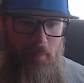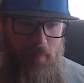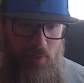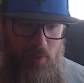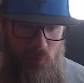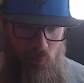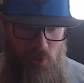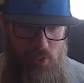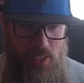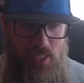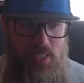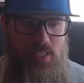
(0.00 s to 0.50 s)
me
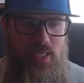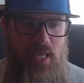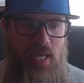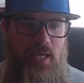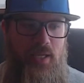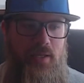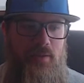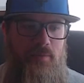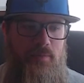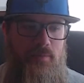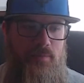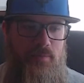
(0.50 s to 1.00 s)

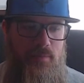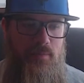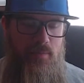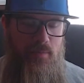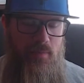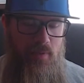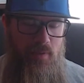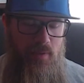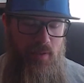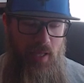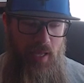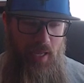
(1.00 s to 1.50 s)
reset
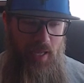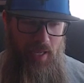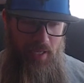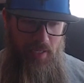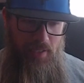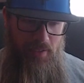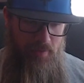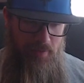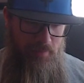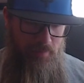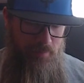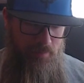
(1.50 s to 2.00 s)

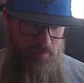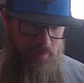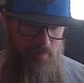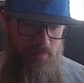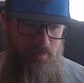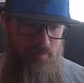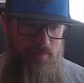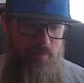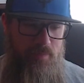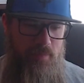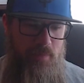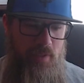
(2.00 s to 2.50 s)
and
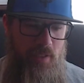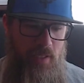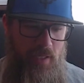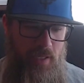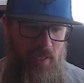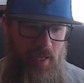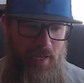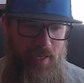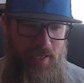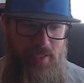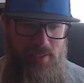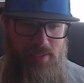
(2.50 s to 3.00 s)

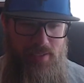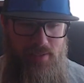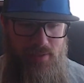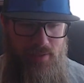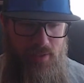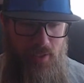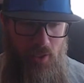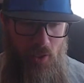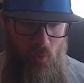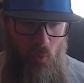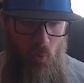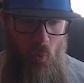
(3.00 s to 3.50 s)
I guess,
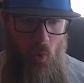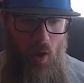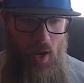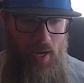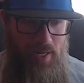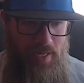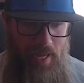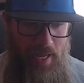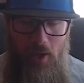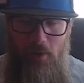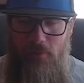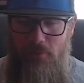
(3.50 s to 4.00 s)

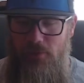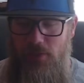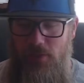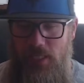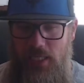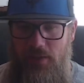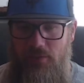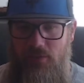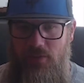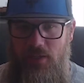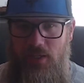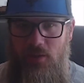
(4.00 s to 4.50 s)
wind down for
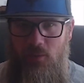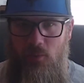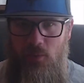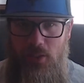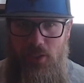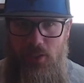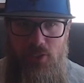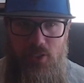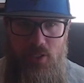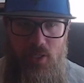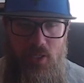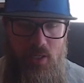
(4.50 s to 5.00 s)
the evening,
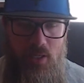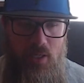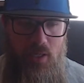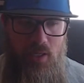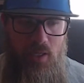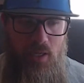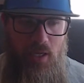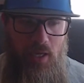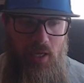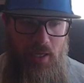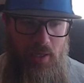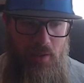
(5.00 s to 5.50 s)
which
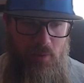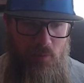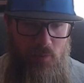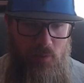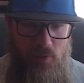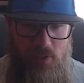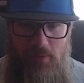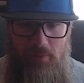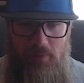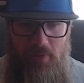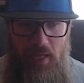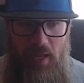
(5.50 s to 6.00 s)

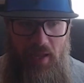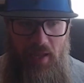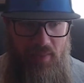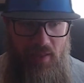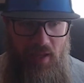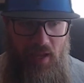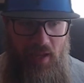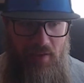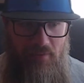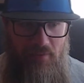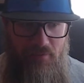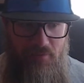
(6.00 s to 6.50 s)
was something
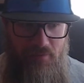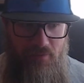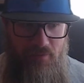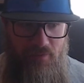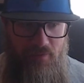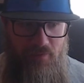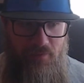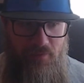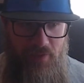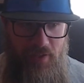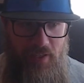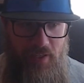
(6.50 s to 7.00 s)
I
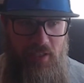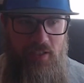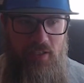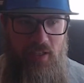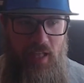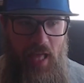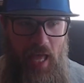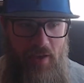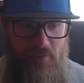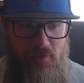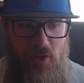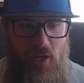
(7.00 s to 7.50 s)
feel
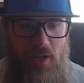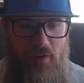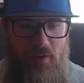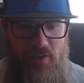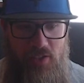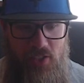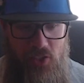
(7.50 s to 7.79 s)
after I had